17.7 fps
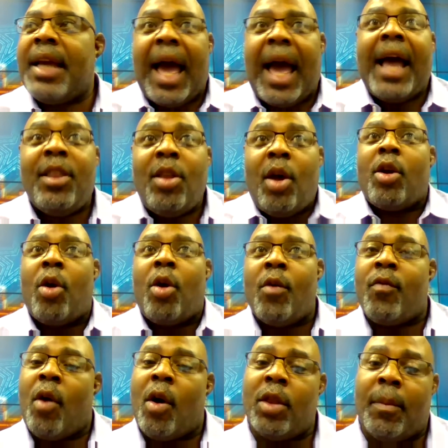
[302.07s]
I thought
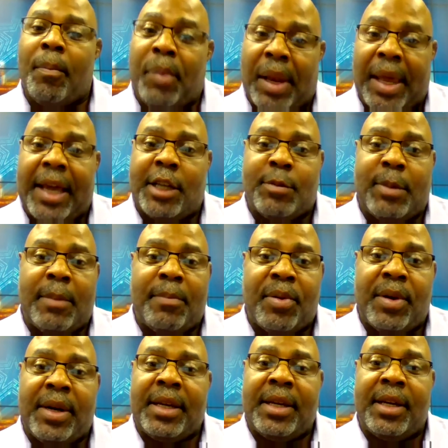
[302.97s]
overall the play has been
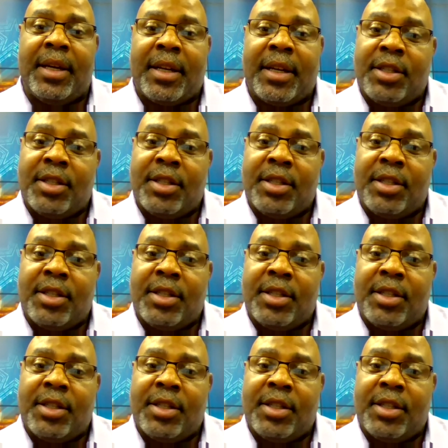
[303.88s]
pretty good